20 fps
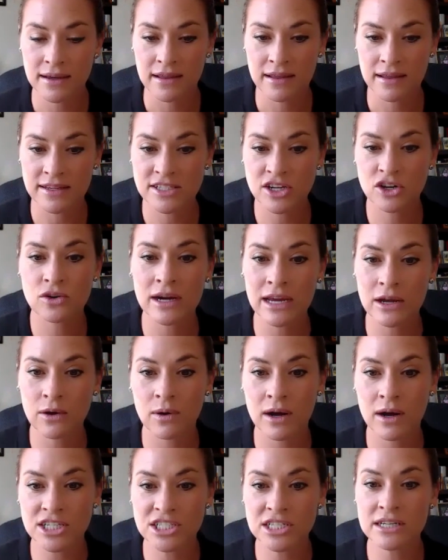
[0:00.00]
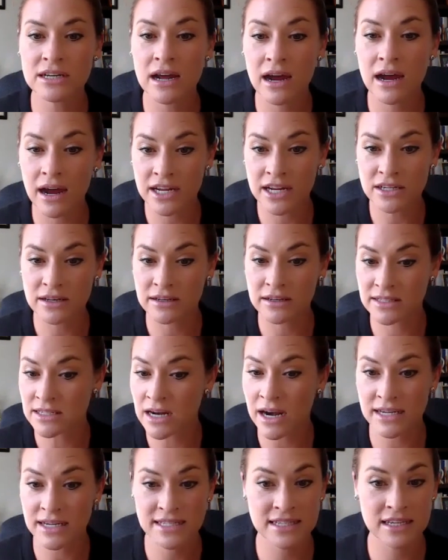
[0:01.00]
That's a great question. It's
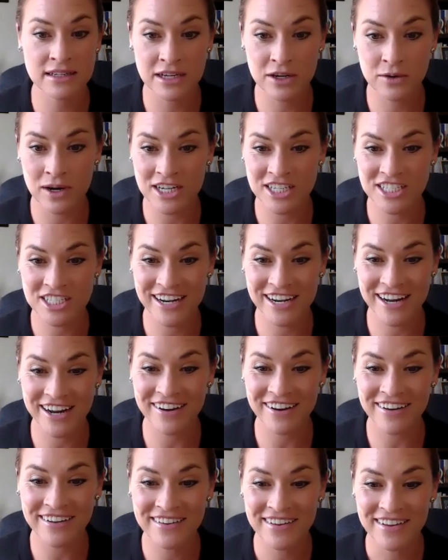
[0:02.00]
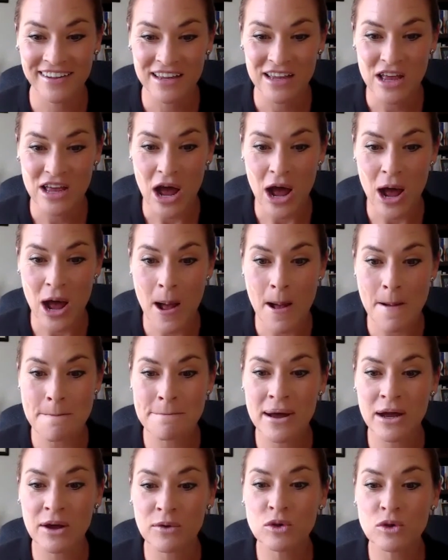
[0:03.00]
not a silly question at all,
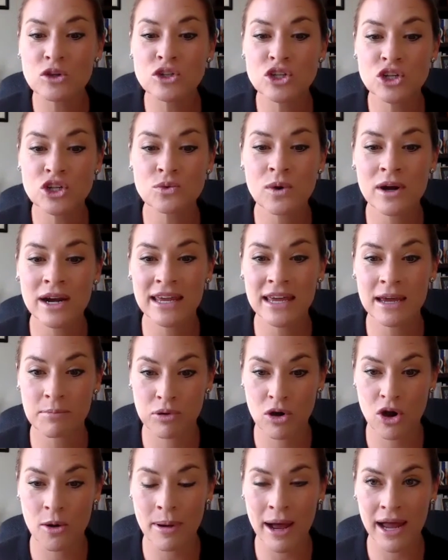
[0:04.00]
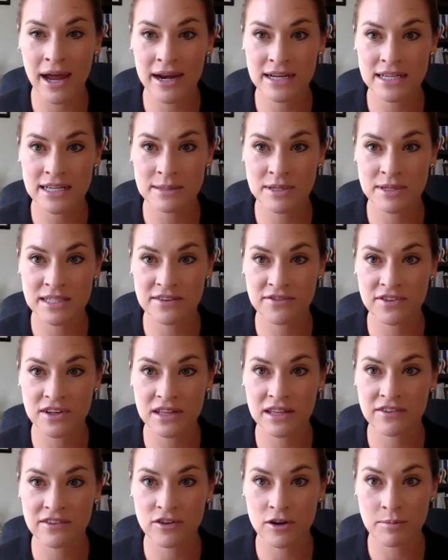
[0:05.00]
but you do want to get probiotics
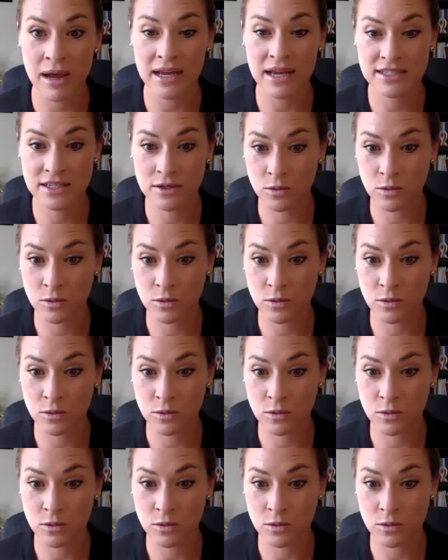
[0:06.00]
specifically for pets.